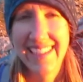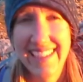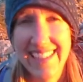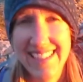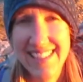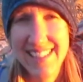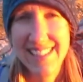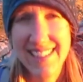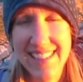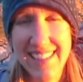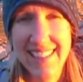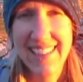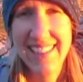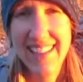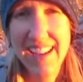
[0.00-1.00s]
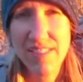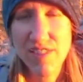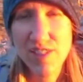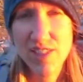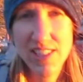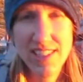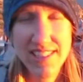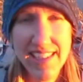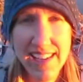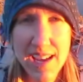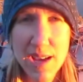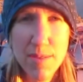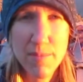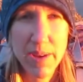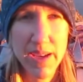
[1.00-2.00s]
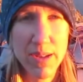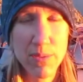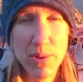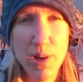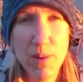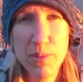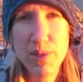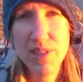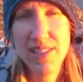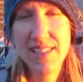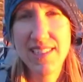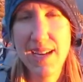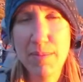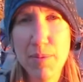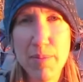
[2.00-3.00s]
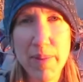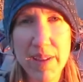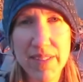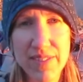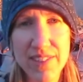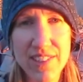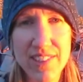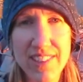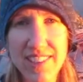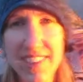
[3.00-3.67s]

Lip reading: It's a little after 6 a.m. and we're almost to the top of Belford.